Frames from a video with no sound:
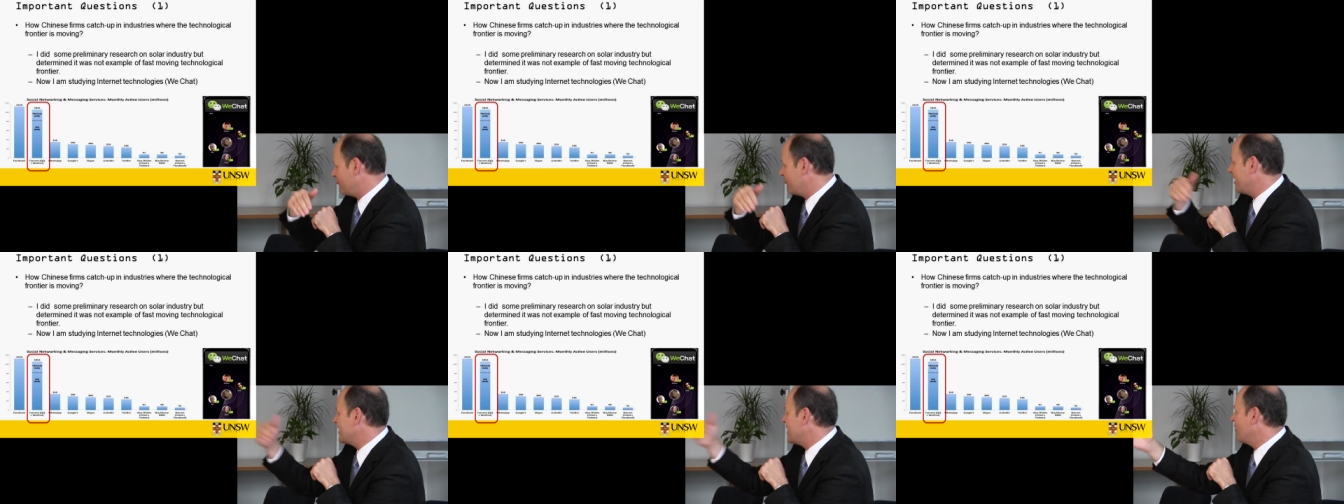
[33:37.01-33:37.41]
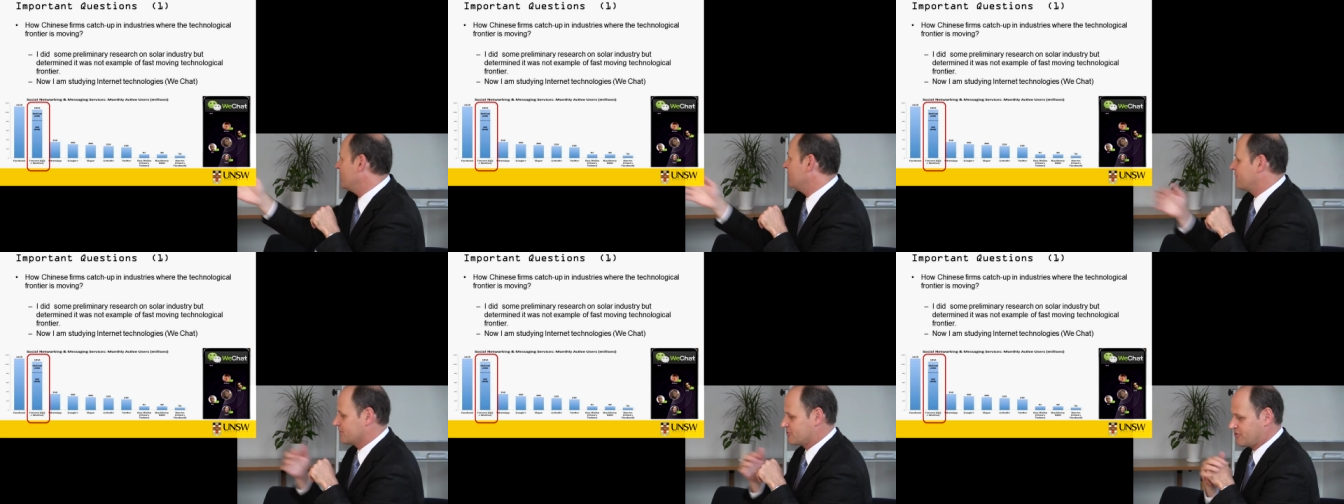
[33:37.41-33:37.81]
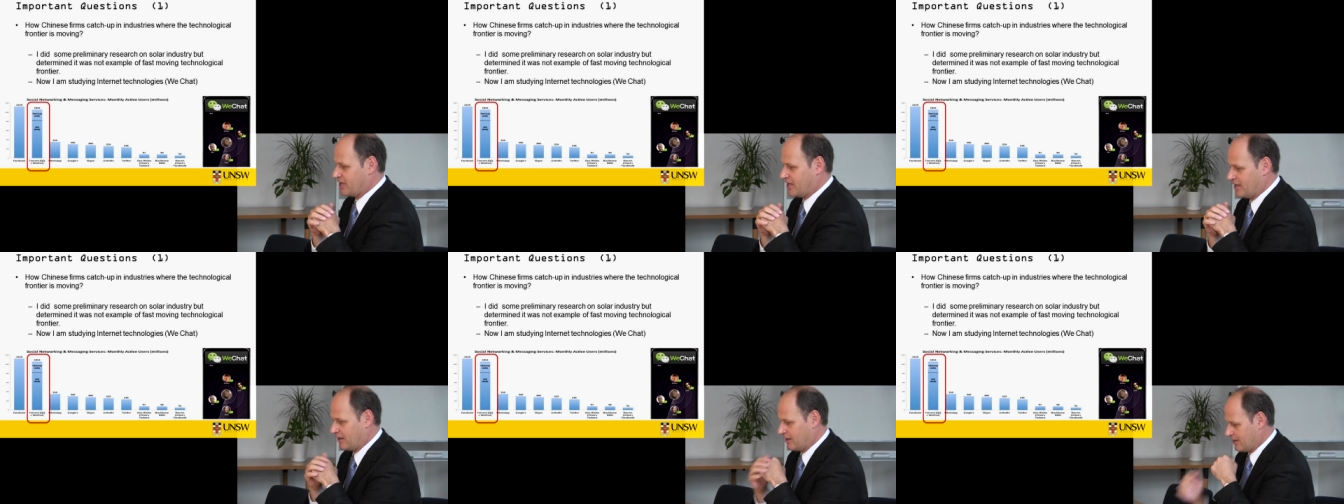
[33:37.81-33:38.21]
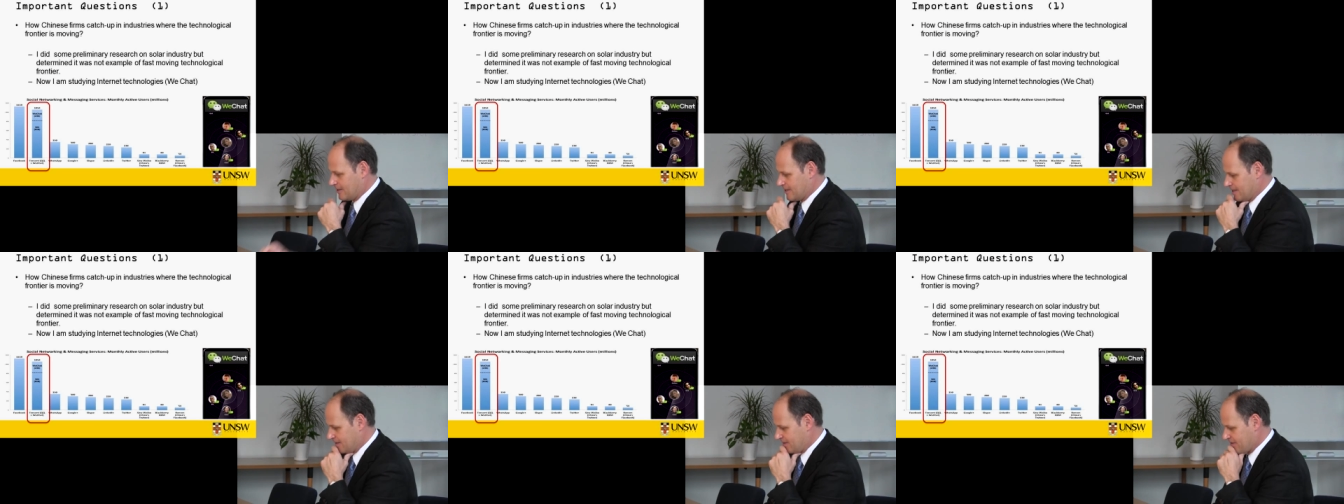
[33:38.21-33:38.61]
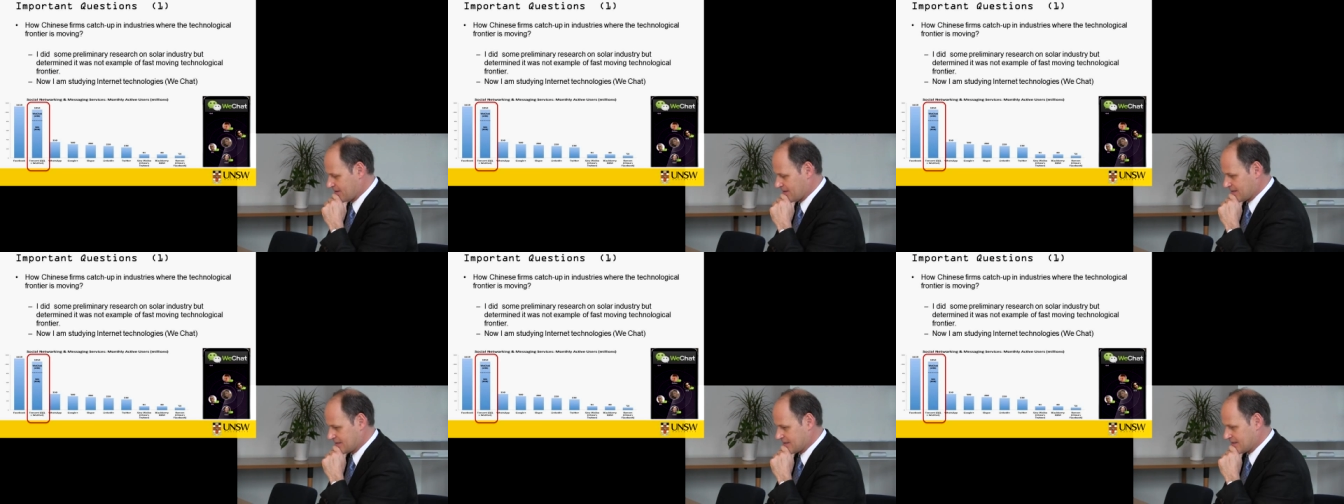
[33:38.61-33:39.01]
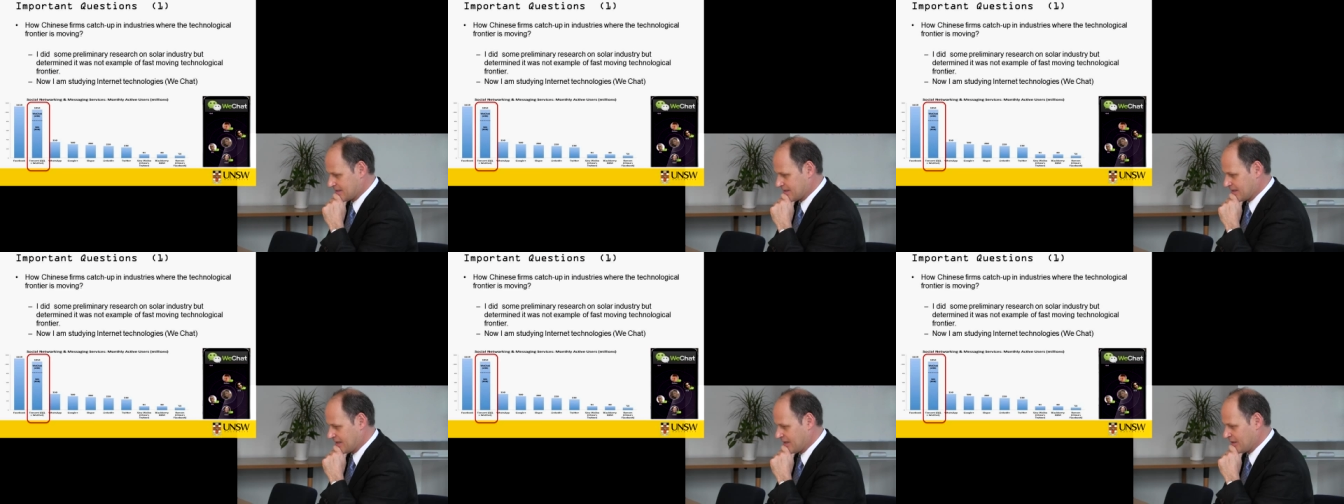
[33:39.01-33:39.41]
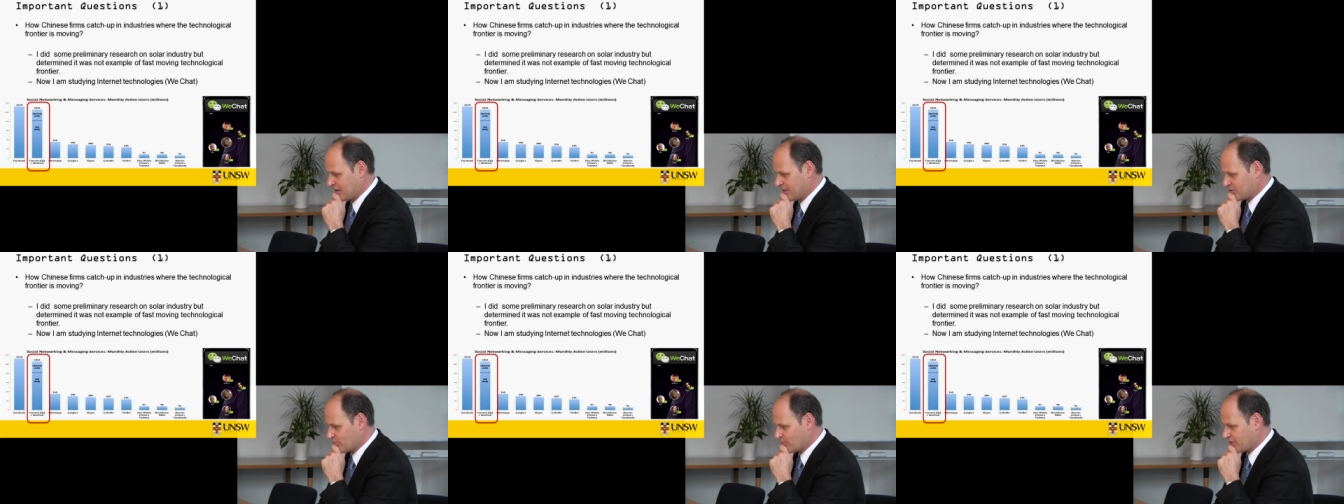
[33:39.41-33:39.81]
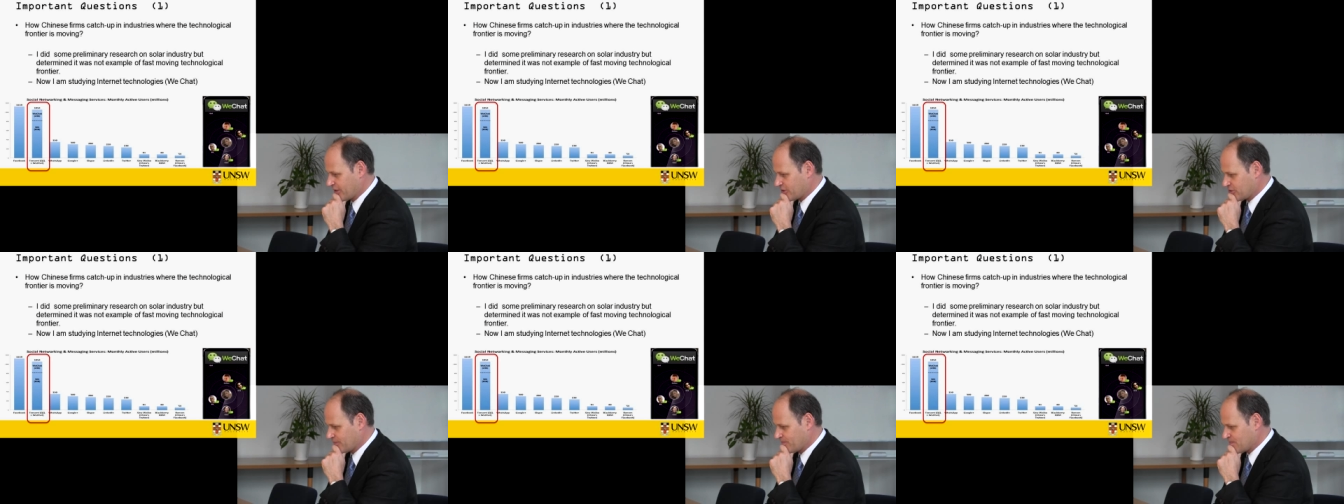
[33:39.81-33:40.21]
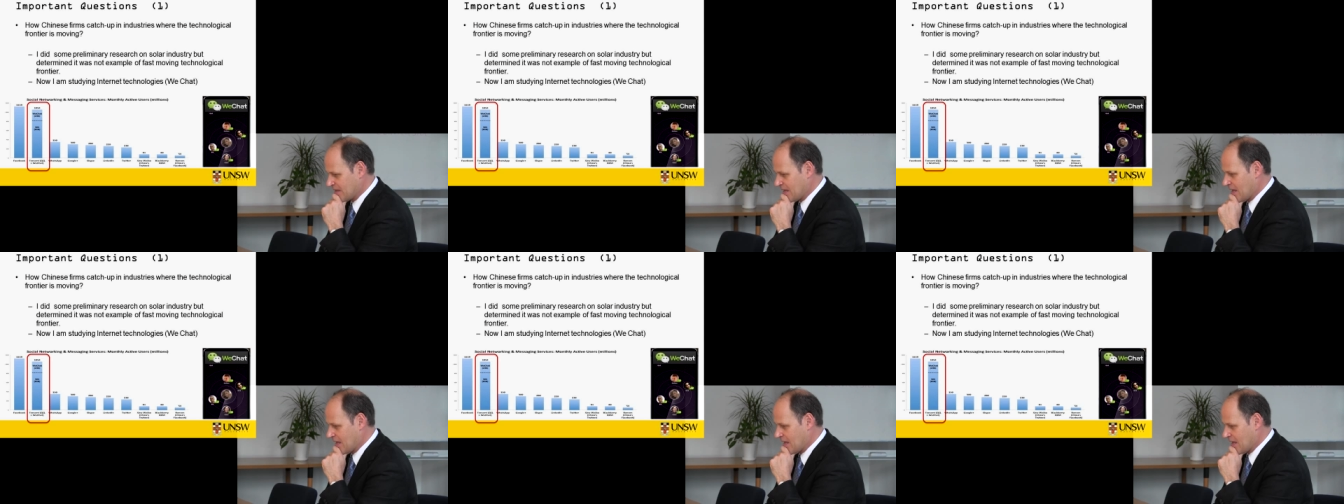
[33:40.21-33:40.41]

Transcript: right now infiltrating into production.